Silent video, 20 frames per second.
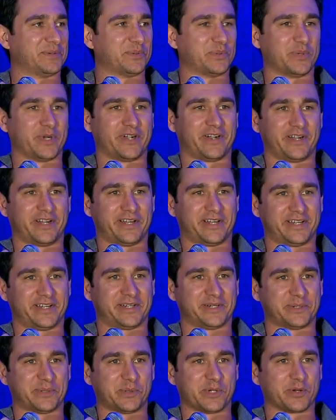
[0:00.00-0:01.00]
where,
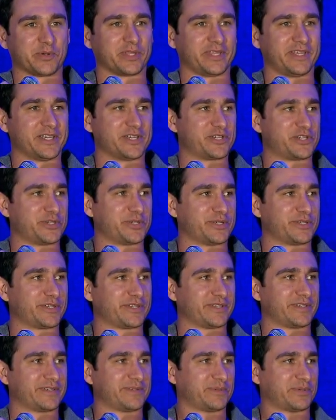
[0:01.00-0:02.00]
uh, where were the
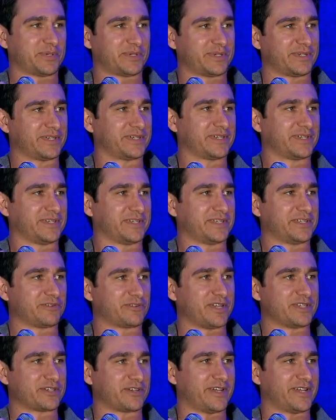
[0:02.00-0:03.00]
issues? You're
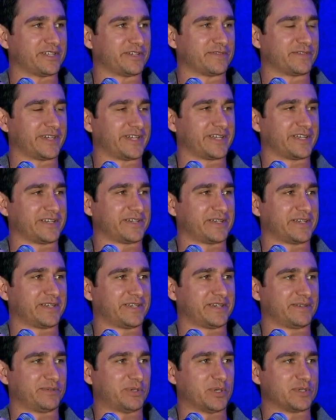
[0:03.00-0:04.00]
raising your hand over there.
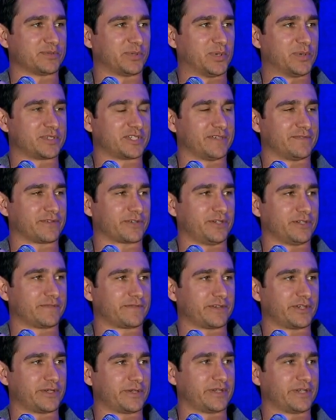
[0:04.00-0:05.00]
What was, what was difficult
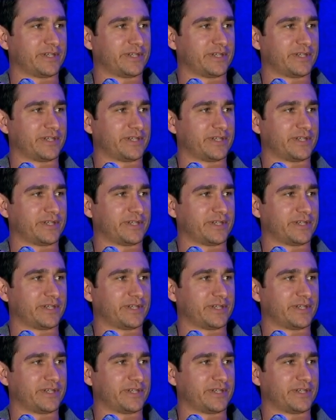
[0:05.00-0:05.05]
for you?